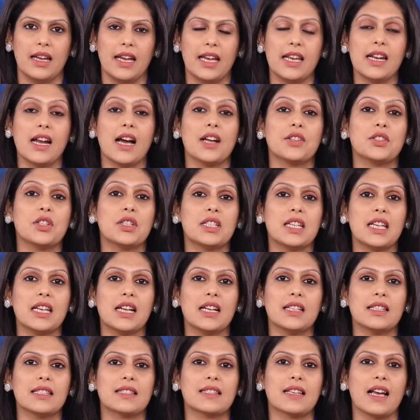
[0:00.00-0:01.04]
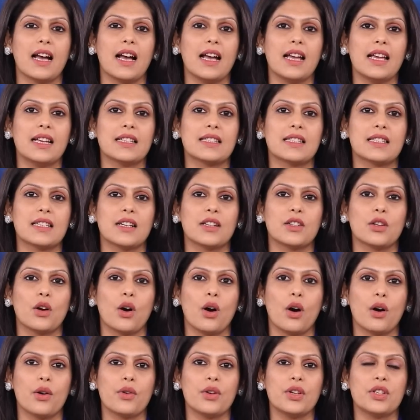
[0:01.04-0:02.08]
In Argentina, the sky has turned
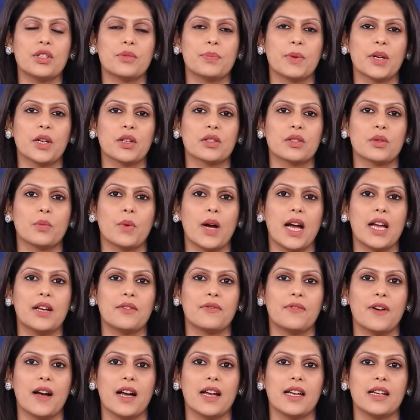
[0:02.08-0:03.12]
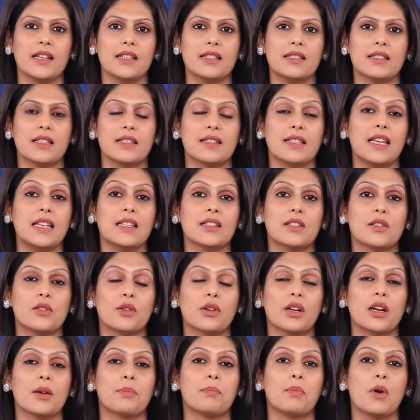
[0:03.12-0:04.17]
orange because of wildfires. The scenes
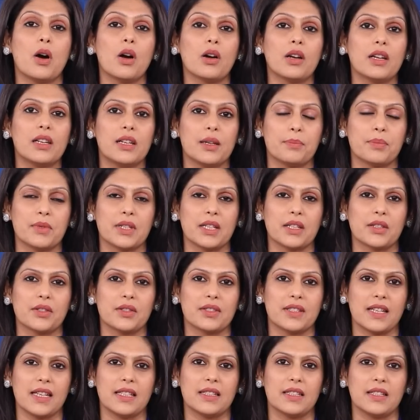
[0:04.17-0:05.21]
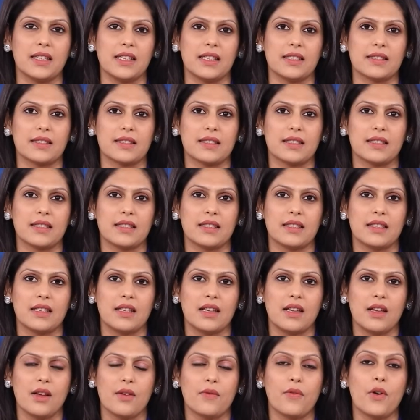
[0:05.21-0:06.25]
look apocalyptic, to say the least.
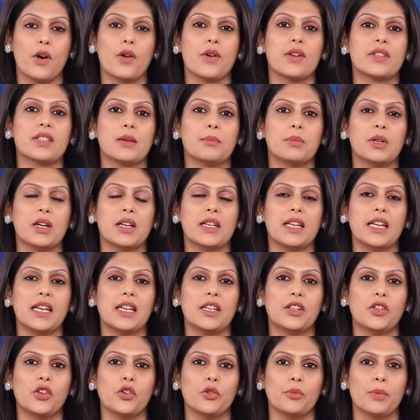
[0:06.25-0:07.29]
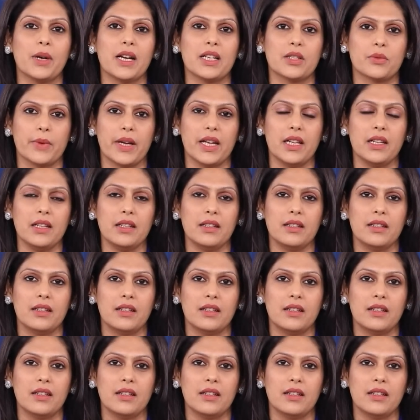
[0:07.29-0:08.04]
Forests are burning in Cuba as well.